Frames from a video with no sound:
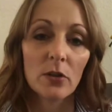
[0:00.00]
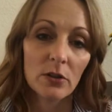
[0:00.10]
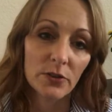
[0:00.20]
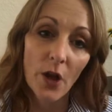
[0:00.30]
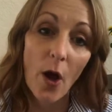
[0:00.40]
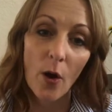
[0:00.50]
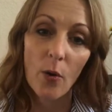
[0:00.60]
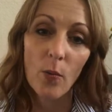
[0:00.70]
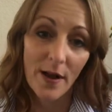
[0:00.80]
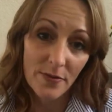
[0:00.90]
you'll know
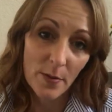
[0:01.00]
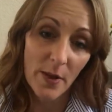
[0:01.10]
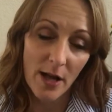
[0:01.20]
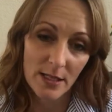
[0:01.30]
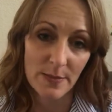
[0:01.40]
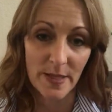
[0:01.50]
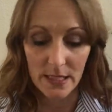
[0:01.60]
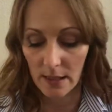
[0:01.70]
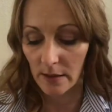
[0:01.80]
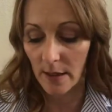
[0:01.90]
what the blog is
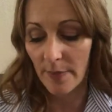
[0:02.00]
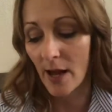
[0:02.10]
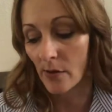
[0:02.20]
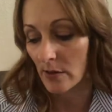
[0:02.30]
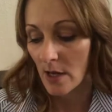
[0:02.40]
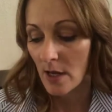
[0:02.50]
basically about.